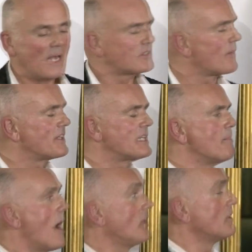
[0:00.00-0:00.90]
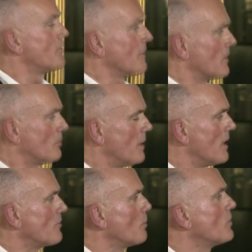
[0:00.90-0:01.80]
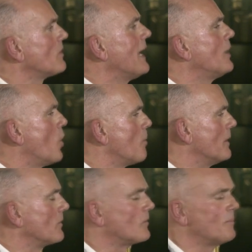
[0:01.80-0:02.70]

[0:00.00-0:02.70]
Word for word: So the demand for this perfume was enormous.